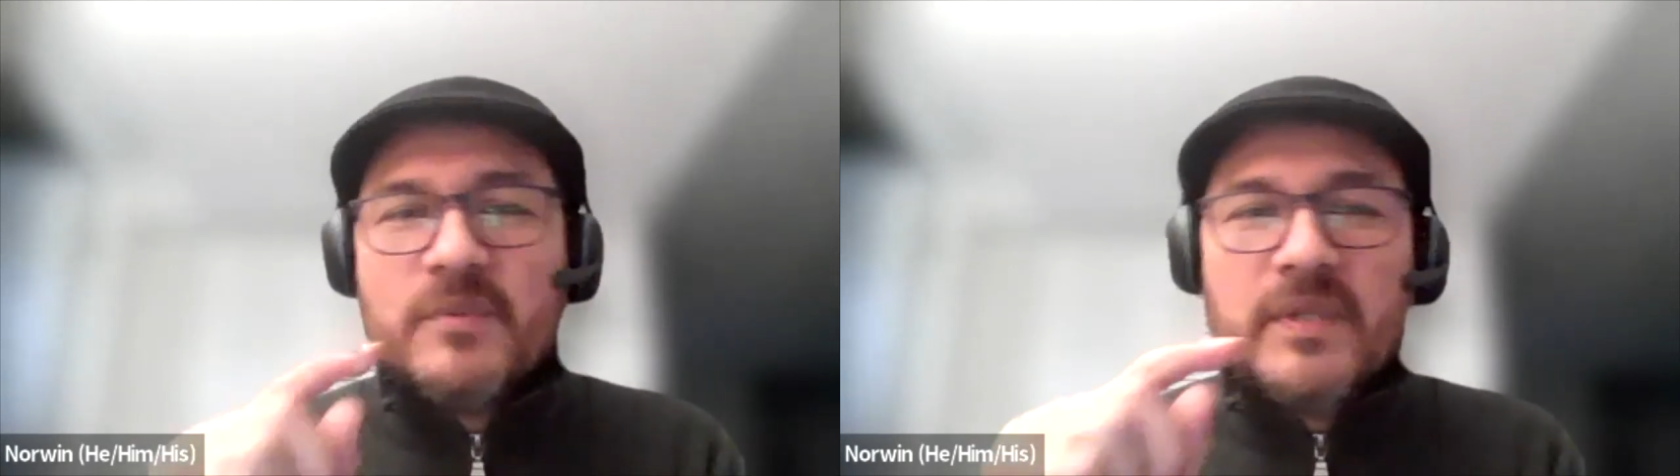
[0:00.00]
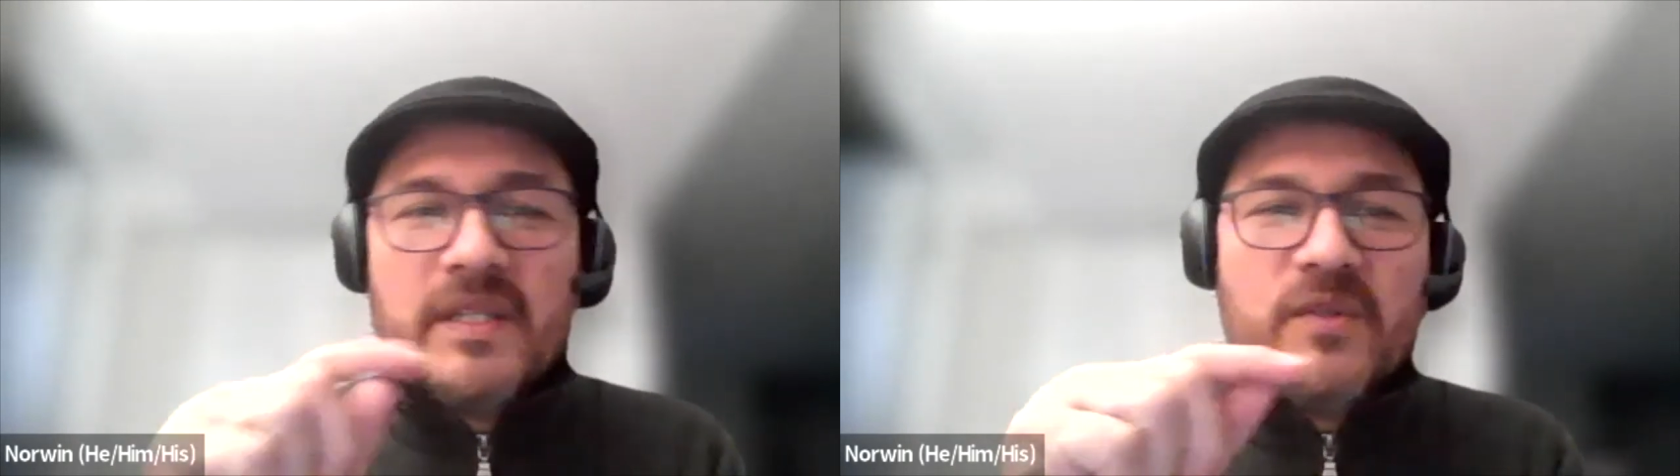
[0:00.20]

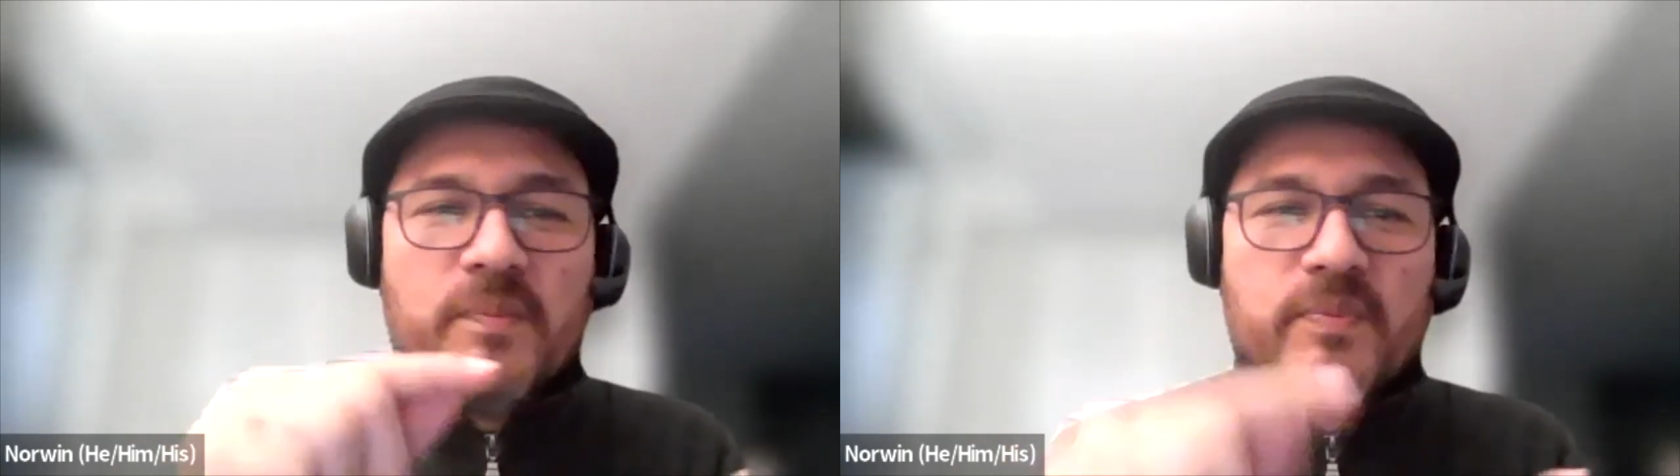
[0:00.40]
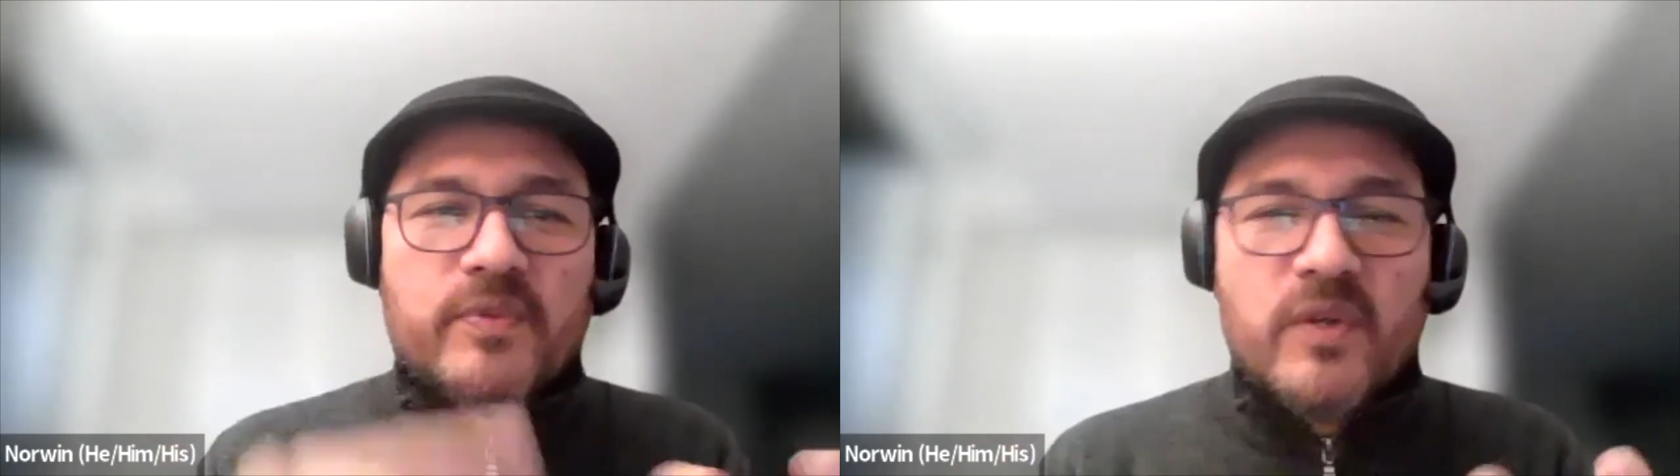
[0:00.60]
We do
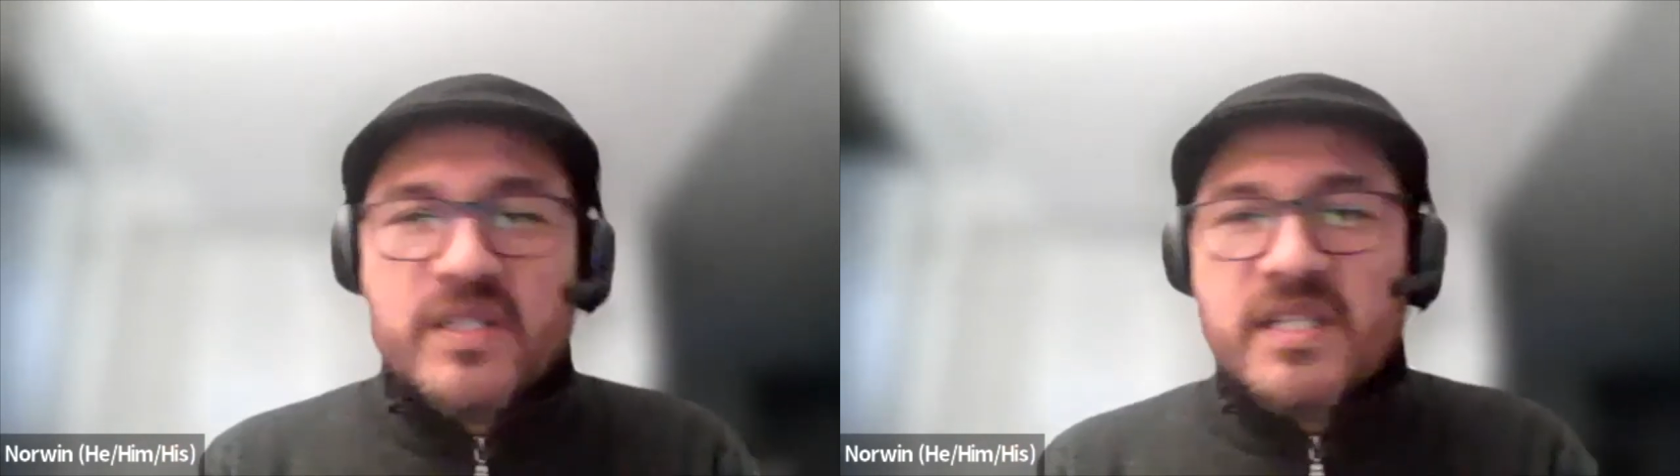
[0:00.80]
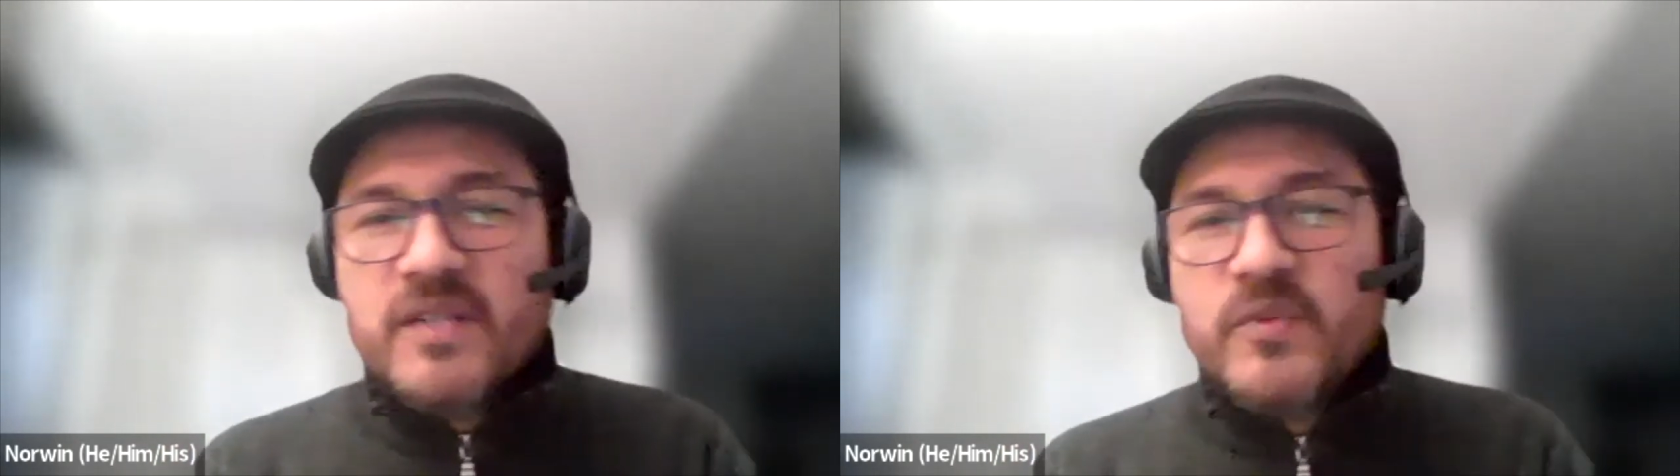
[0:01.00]

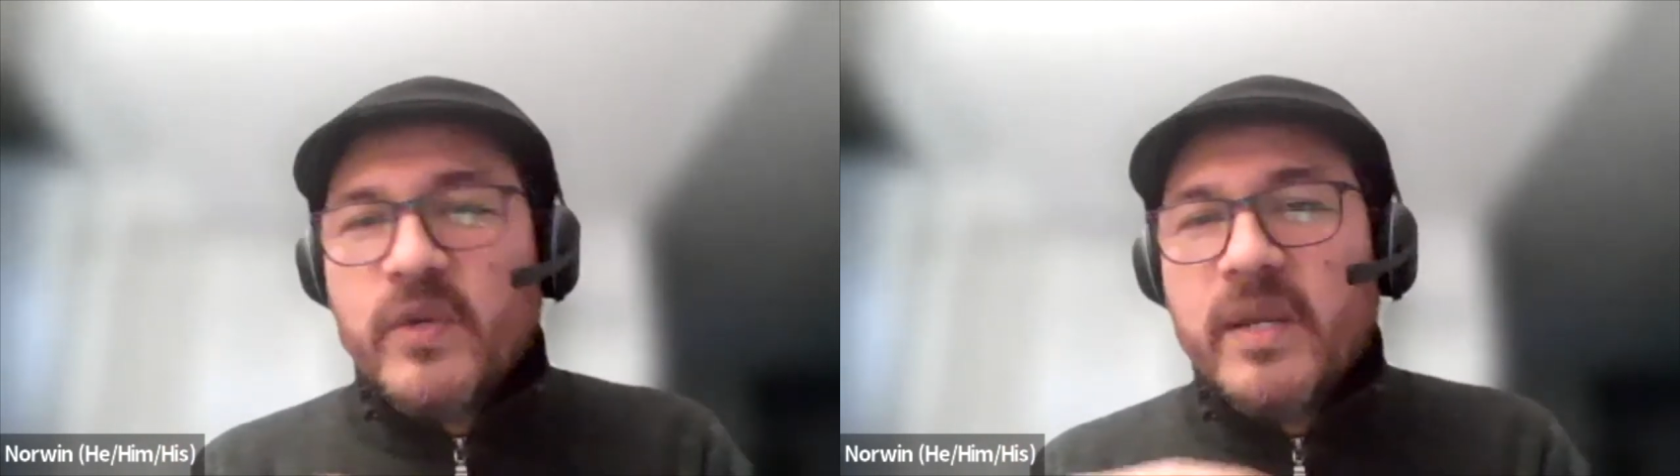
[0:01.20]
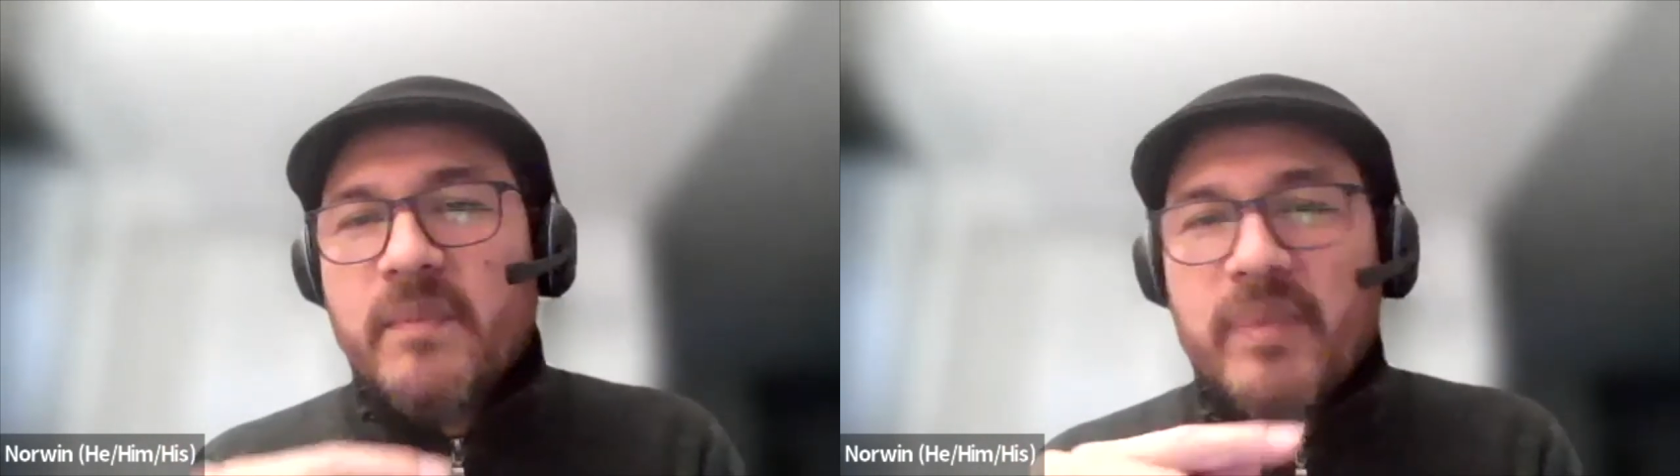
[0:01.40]
project. We
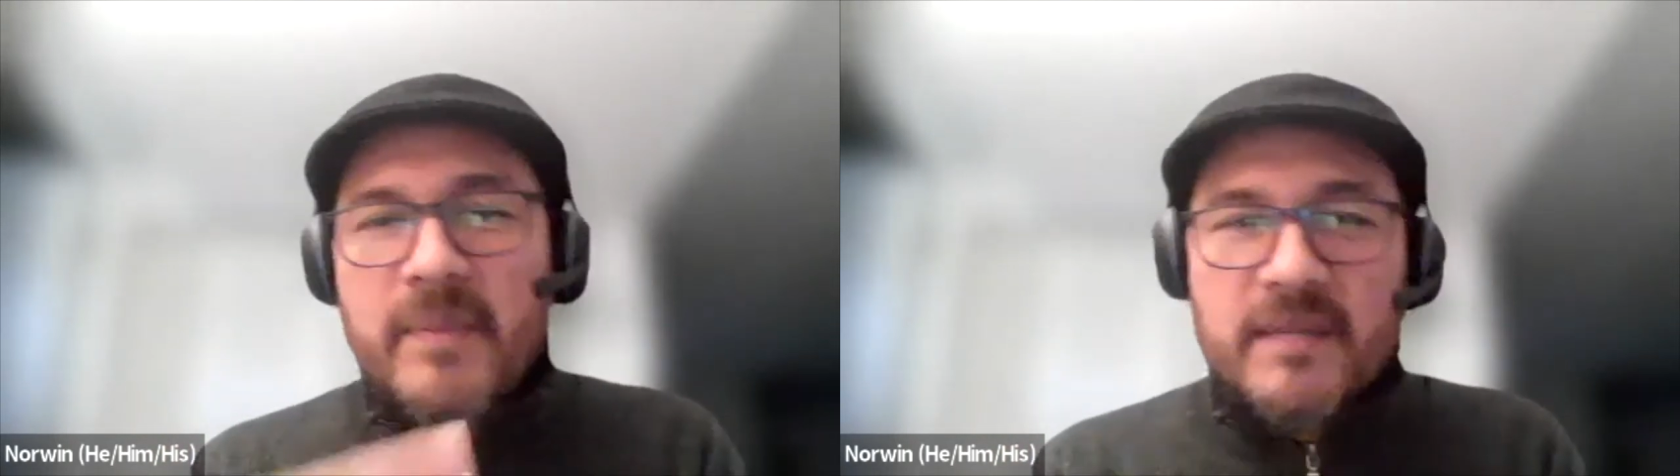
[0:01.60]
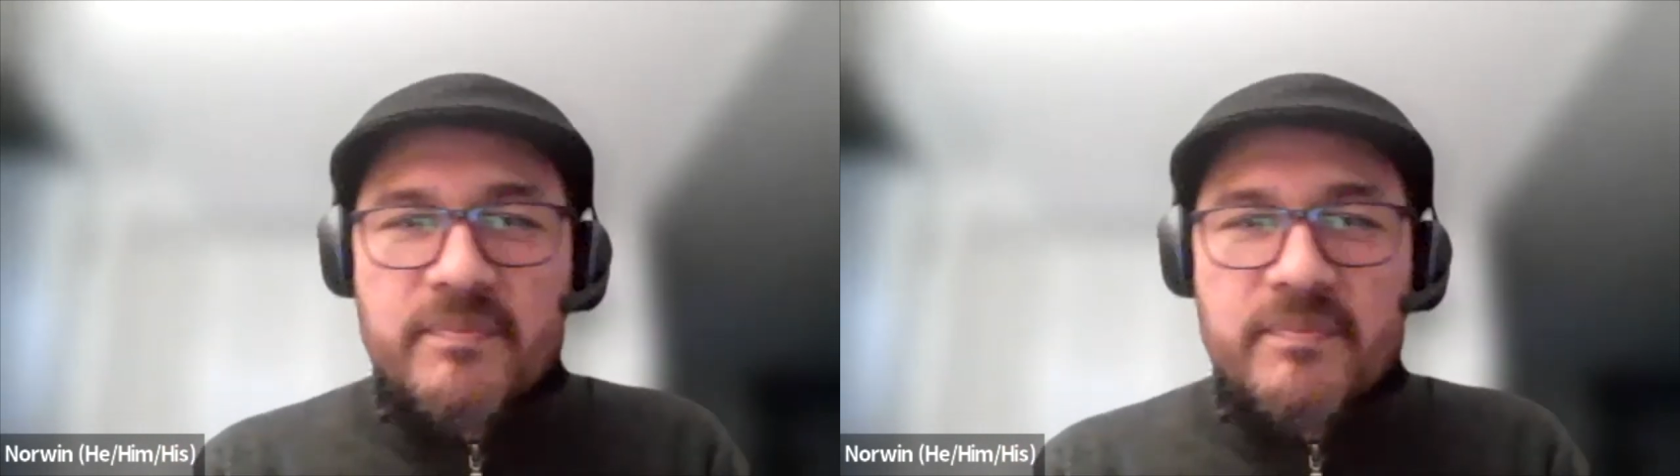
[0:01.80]
implement